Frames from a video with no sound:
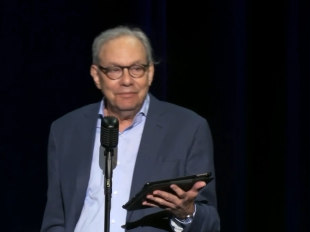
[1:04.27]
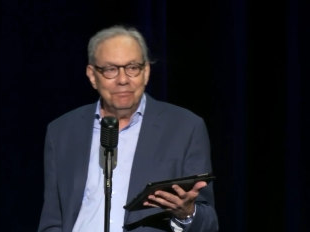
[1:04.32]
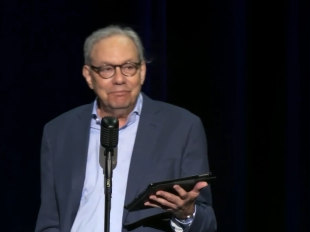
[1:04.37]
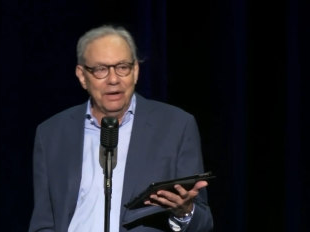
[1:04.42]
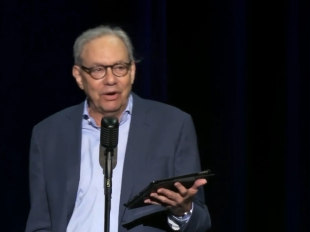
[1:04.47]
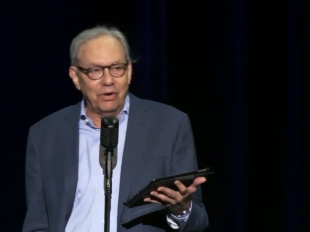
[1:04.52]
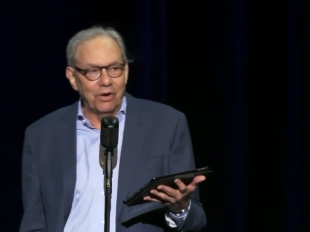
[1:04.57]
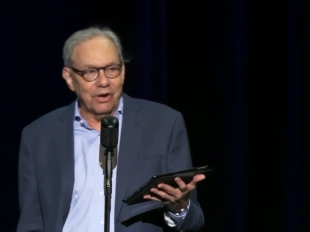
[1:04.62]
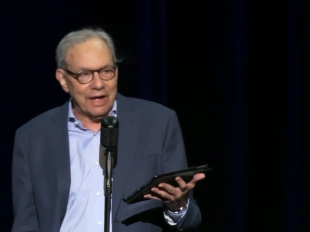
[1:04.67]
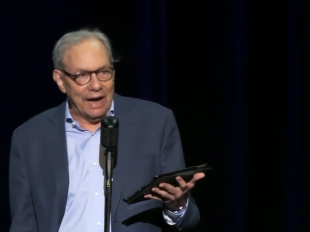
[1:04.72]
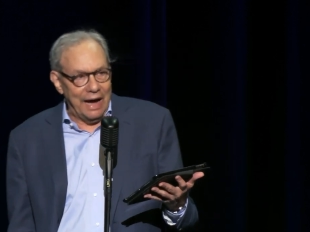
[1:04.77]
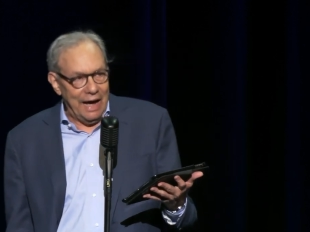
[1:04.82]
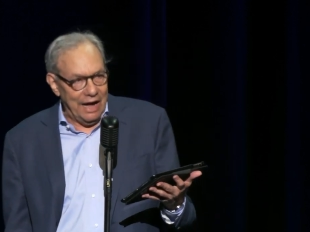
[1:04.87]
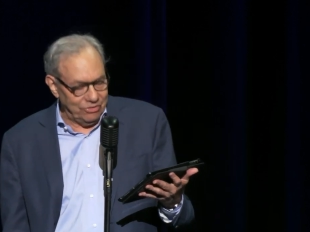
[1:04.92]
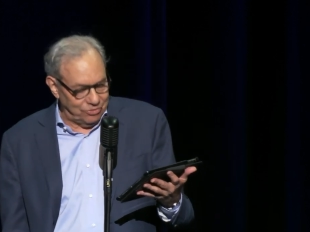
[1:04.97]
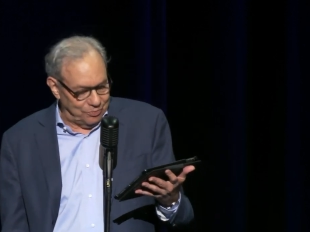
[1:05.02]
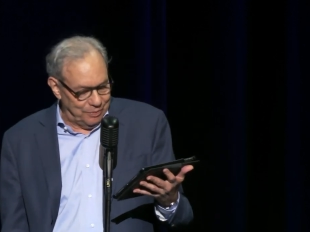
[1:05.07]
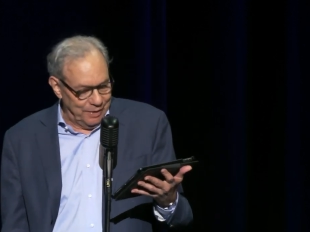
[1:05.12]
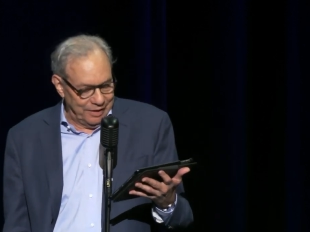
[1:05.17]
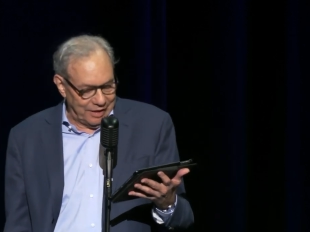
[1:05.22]
Bill
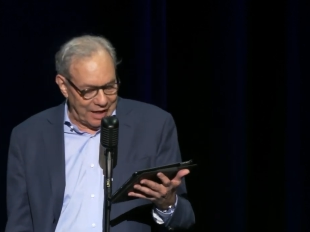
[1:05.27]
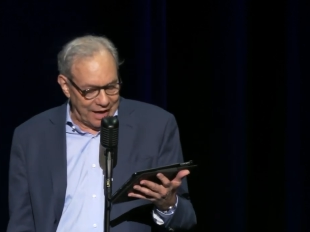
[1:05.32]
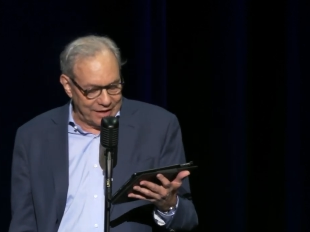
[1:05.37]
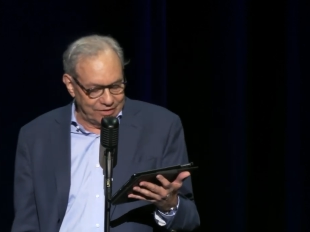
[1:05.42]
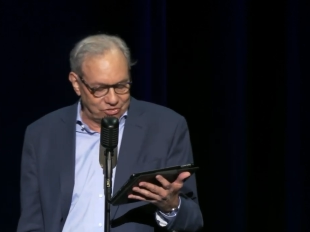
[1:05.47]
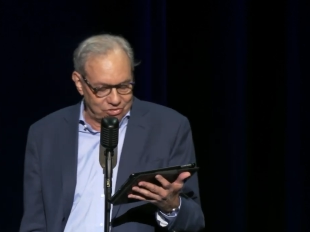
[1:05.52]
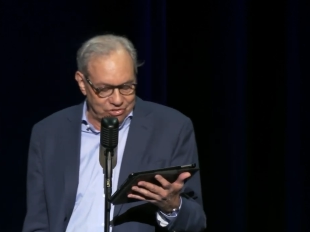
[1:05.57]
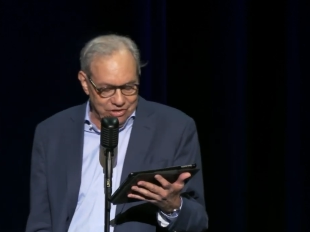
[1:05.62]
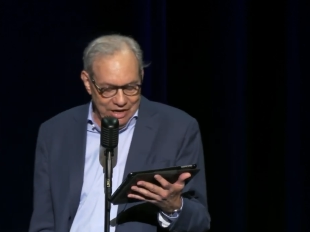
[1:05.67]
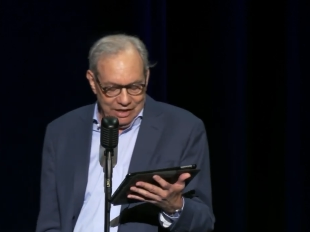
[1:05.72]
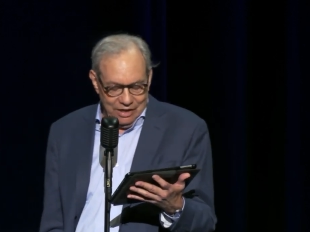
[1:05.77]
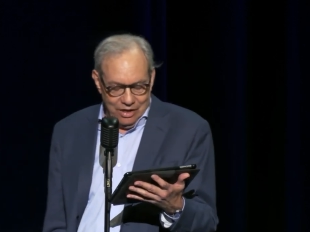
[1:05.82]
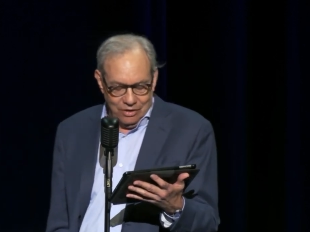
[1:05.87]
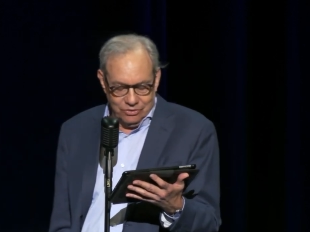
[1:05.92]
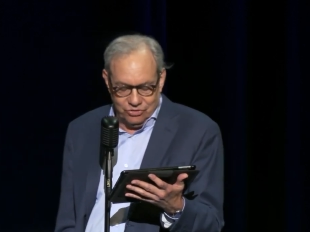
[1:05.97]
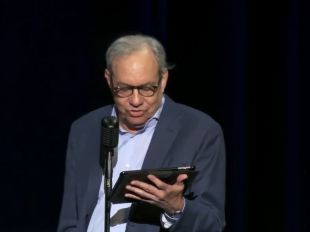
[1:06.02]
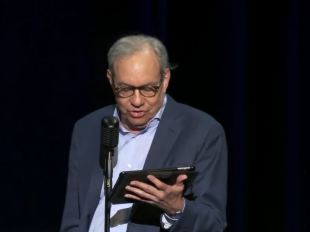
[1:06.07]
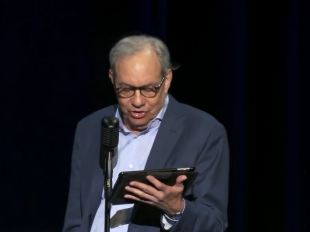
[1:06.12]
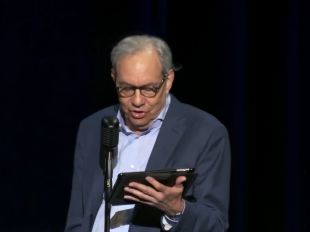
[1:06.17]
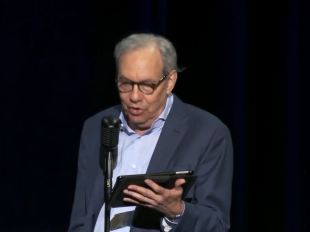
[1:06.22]
Cosby likes Jell-O
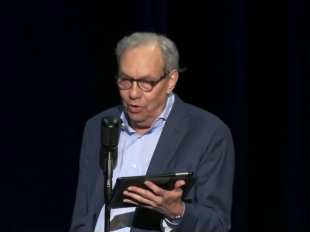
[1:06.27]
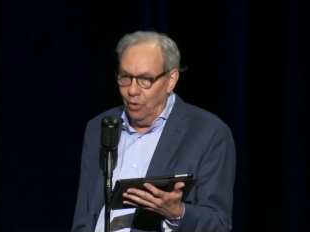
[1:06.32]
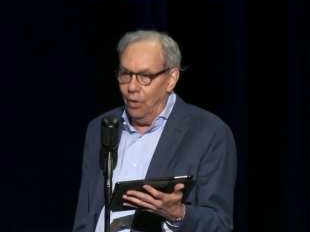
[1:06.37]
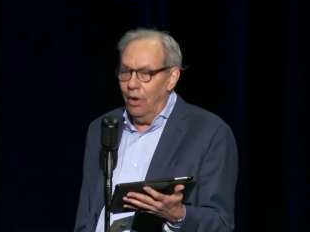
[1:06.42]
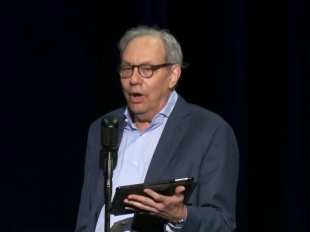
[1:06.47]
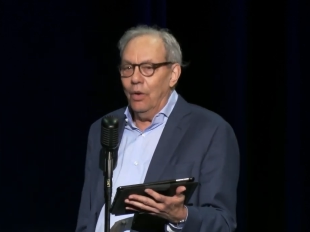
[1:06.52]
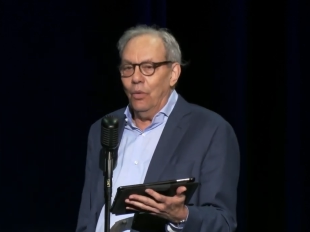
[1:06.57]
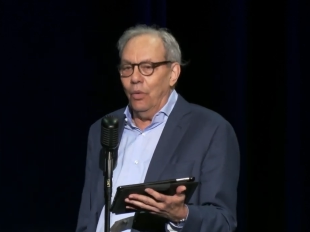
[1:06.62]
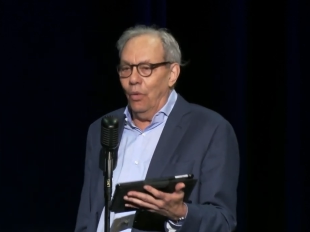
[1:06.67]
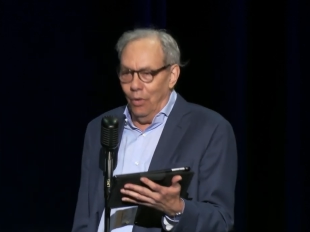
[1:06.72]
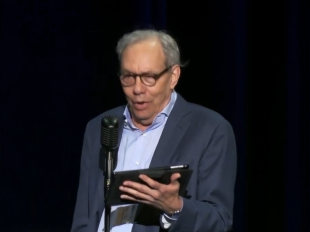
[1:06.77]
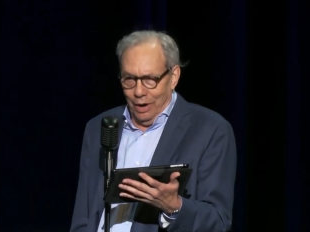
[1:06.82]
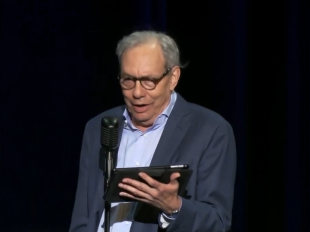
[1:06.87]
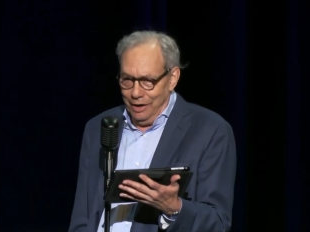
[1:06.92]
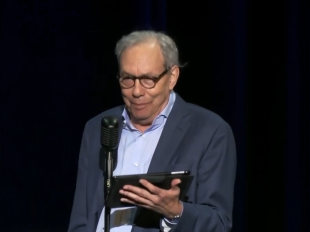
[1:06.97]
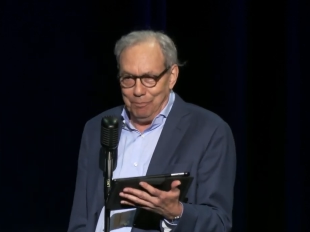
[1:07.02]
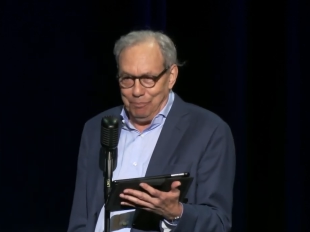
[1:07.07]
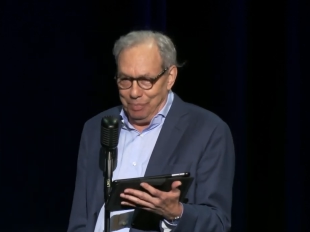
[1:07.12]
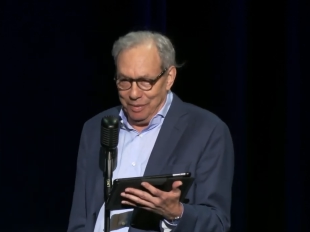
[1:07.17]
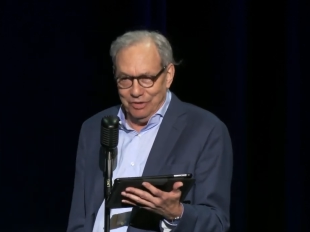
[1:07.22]
too. What
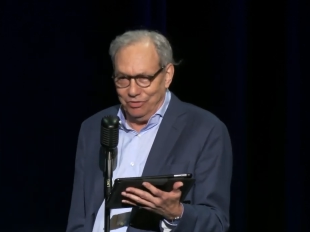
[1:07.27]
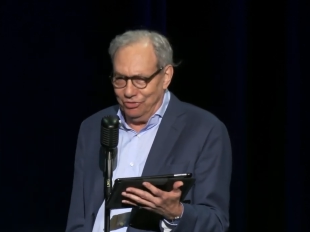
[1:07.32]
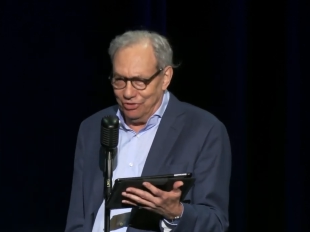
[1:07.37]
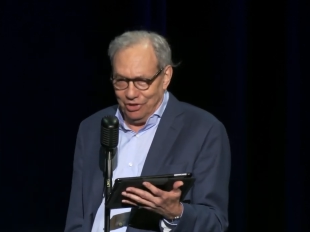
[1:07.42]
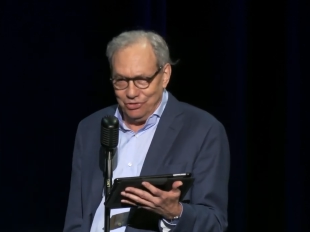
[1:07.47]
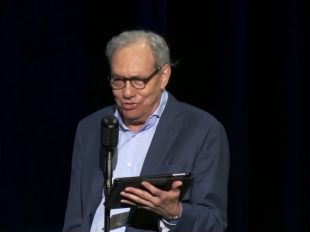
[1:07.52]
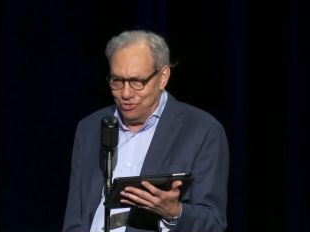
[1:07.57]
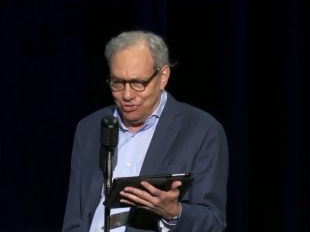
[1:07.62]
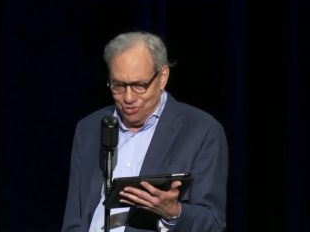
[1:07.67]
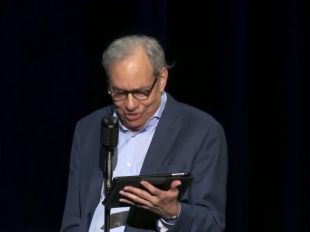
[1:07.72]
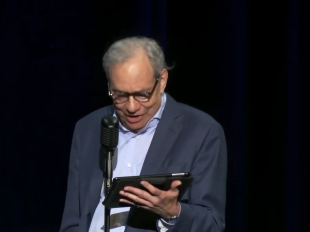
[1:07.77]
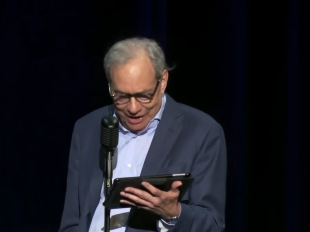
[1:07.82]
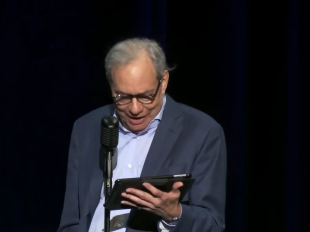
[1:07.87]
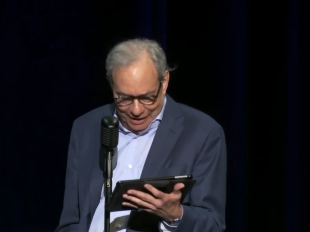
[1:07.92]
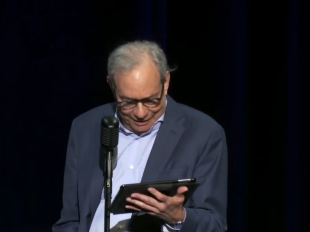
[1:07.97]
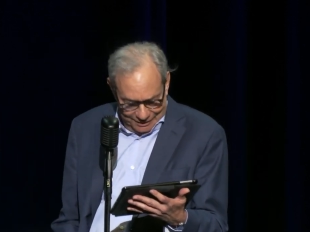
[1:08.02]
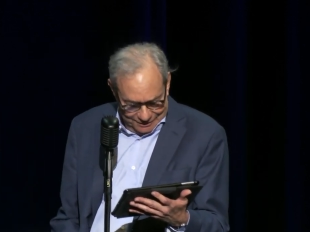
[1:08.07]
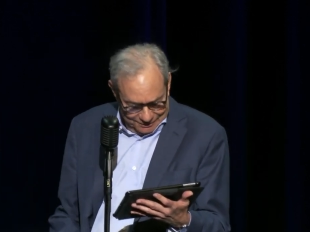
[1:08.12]
a piece of shit.